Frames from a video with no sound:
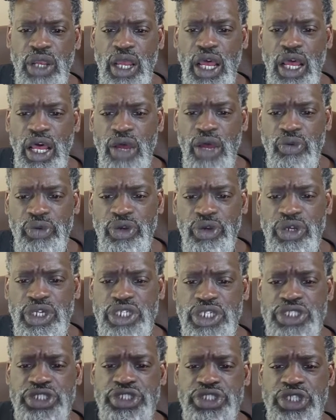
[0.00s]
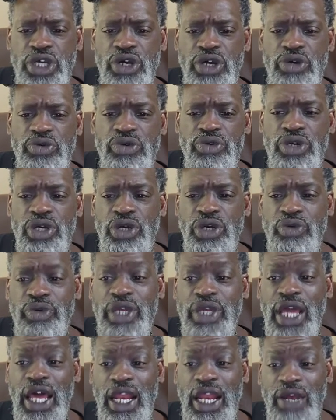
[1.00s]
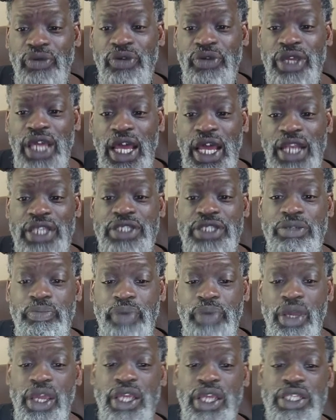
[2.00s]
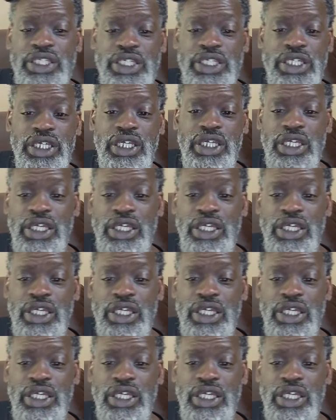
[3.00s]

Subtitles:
Real good show. We got into parenting.